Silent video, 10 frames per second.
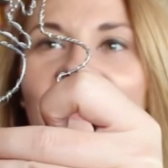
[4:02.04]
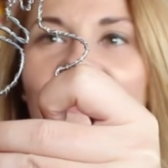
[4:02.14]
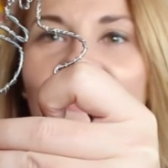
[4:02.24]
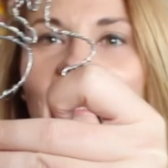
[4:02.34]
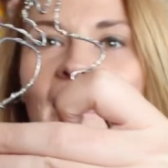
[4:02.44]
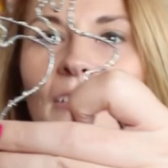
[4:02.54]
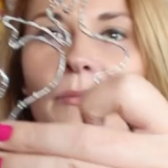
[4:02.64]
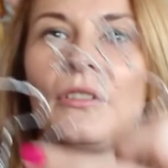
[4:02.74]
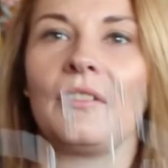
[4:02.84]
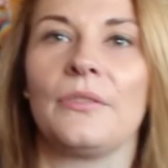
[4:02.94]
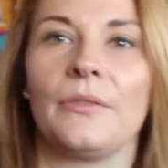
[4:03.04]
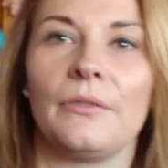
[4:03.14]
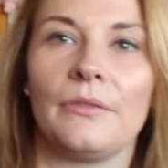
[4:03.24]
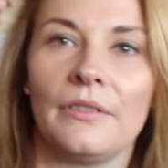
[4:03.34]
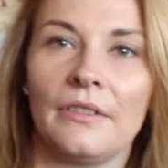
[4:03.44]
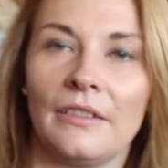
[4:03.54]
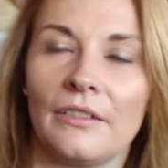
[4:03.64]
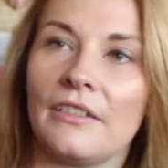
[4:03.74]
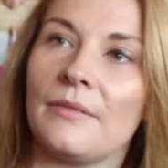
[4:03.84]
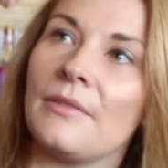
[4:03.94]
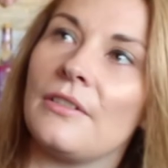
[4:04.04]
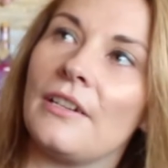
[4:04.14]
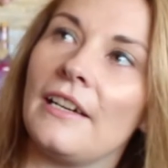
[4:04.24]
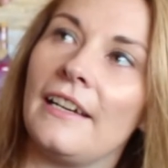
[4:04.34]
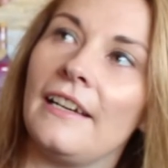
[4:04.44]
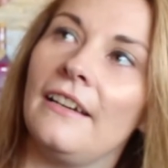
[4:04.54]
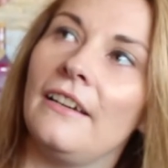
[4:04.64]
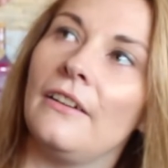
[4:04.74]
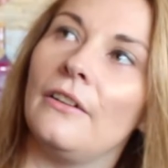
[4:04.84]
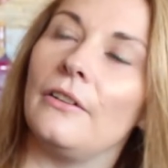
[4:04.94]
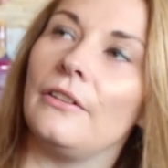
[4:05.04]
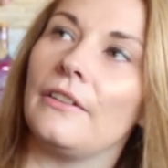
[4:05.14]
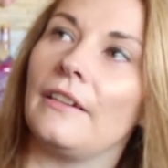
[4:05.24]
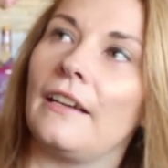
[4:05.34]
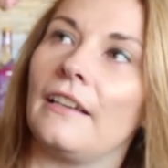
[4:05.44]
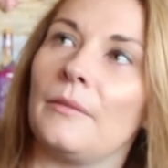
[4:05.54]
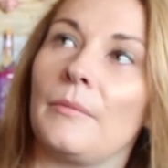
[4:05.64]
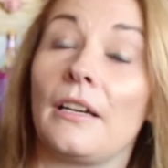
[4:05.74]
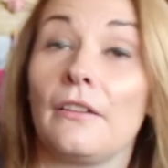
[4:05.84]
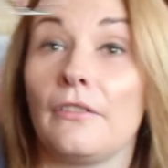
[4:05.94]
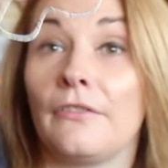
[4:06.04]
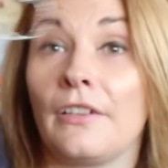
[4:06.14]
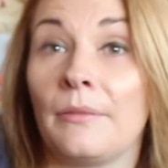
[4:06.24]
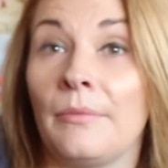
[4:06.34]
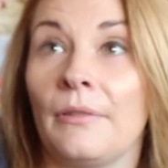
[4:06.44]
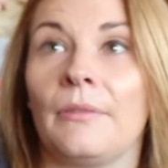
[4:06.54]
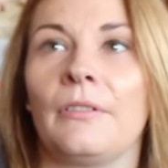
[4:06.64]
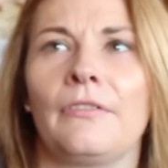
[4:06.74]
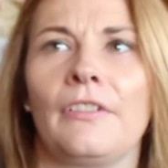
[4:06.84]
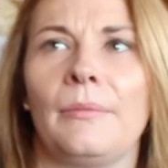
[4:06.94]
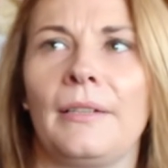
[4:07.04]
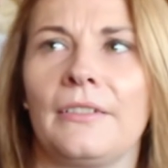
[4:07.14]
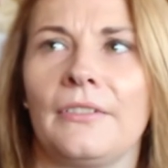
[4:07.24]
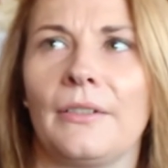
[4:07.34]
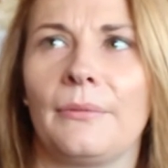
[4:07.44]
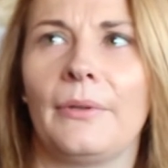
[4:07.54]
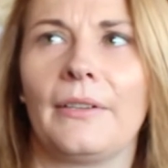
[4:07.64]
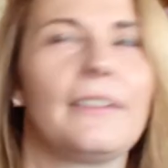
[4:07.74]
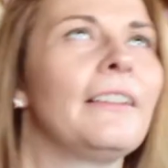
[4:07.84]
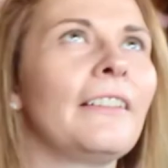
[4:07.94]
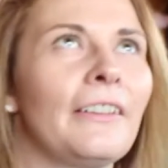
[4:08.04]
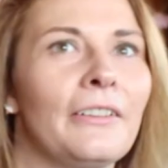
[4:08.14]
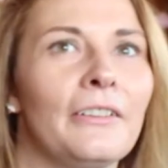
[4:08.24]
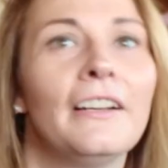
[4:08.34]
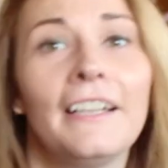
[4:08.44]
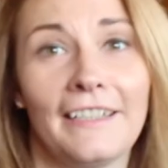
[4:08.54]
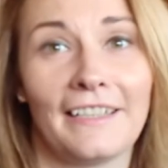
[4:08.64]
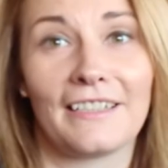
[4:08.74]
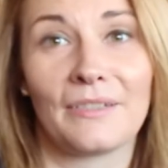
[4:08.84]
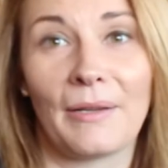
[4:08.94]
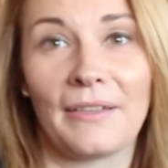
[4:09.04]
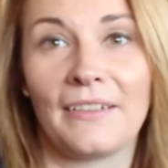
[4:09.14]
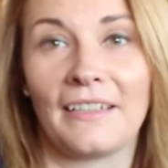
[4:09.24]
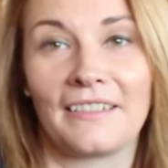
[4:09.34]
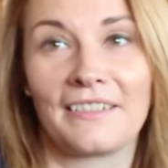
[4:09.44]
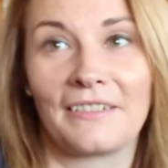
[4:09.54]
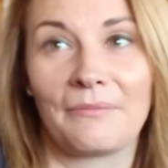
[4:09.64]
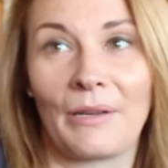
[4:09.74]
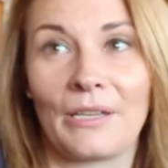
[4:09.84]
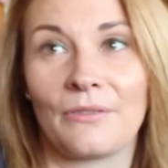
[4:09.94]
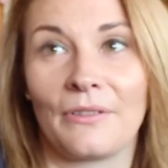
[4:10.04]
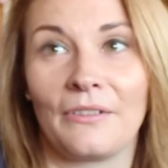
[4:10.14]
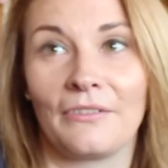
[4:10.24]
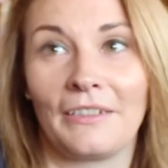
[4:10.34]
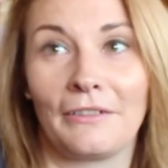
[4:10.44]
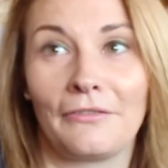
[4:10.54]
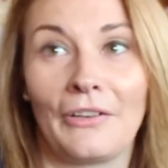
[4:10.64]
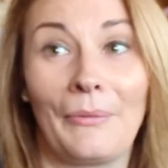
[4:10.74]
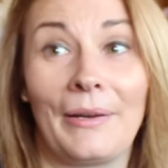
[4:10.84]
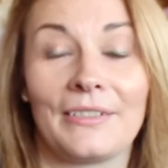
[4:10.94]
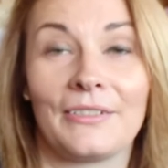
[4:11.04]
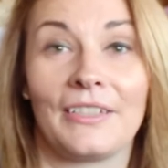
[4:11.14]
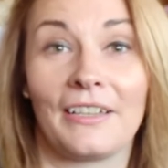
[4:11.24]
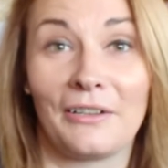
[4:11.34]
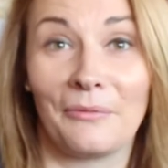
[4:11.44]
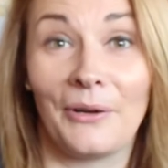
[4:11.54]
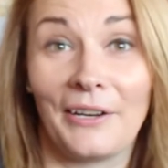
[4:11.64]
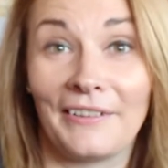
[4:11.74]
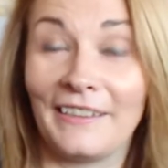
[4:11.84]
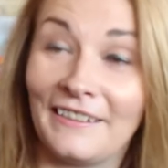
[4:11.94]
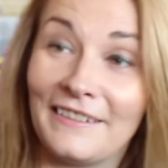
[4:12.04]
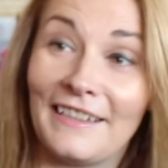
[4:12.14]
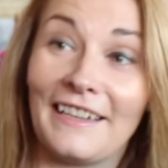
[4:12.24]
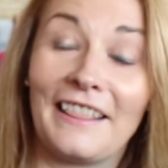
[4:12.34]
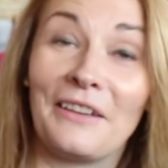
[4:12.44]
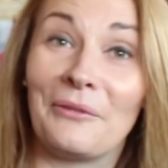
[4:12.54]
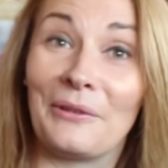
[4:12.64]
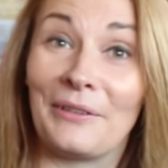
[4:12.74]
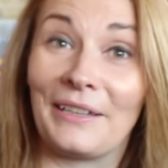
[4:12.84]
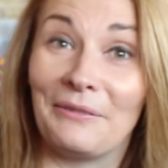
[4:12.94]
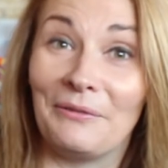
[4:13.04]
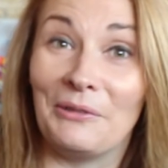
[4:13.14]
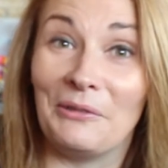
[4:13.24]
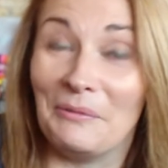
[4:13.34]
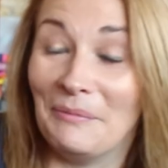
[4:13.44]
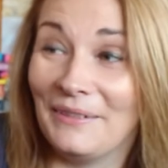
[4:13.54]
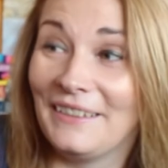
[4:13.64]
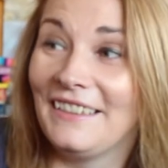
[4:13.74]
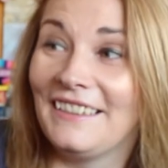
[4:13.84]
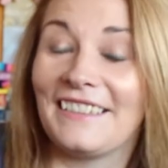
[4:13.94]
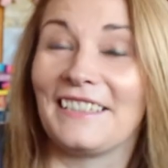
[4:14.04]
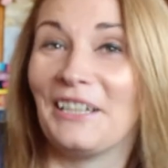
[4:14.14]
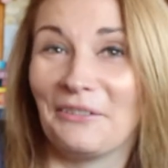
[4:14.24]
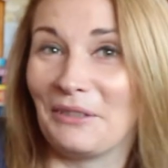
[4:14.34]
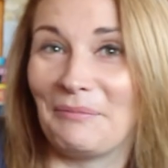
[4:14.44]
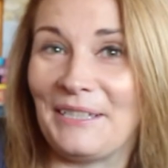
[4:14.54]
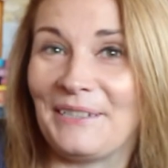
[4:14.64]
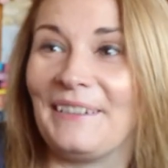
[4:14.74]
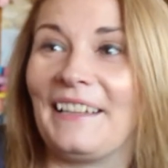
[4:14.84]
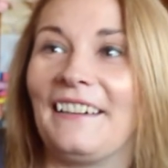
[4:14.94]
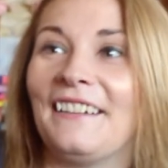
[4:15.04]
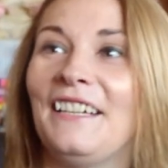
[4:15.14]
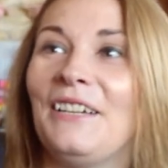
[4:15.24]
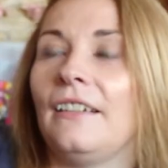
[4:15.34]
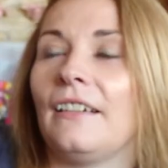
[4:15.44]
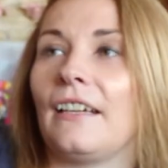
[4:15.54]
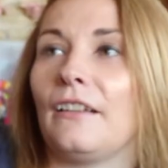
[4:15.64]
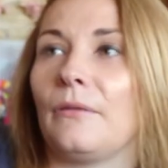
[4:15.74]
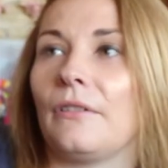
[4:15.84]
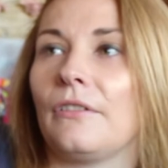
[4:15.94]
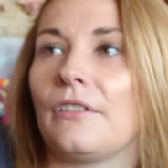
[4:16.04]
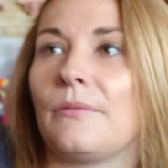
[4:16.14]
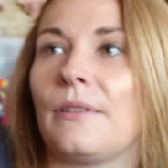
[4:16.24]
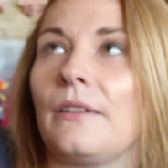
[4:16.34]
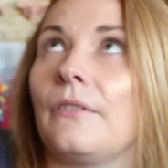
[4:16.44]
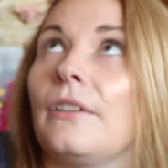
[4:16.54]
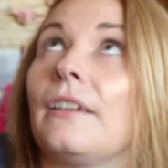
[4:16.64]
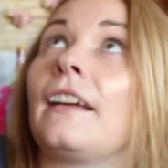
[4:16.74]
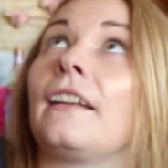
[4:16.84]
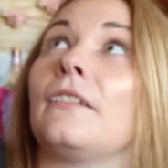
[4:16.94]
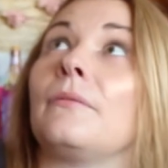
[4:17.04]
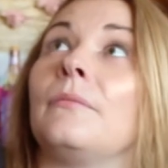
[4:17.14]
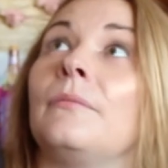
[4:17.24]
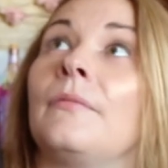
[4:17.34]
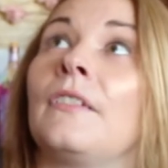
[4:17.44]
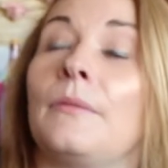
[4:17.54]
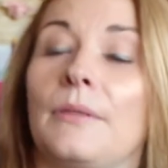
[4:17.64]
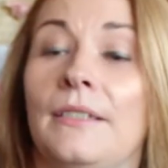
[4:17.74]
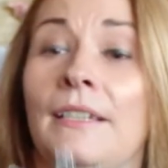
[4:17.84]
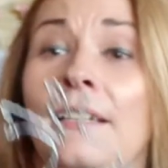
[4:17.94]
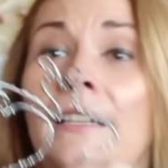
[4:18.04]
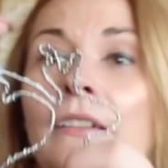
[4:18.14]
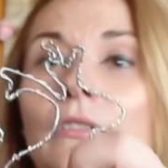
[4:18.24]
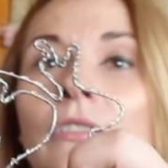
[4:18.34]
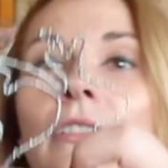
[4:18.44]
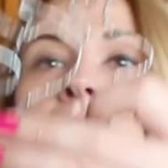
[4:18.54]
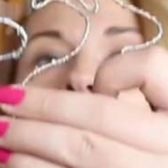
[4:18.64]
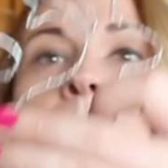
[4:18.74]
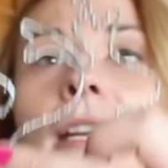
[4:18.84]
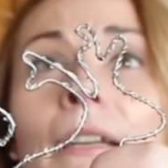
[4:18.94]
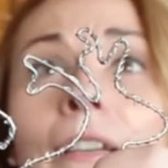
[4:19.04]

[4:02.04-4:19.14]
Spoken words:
You can hang them onto Christmas tree, or you can hang them over the fireplace, because they're wire and they'll get hot. Yeah, that's the main thing. Make sure they're not near a fireplace, because they are wire at the end of the day and they will get warm. So you don't want to be doing that. You can hang them on a Christmas tree, or you can hang them on a ceiling, or you could like make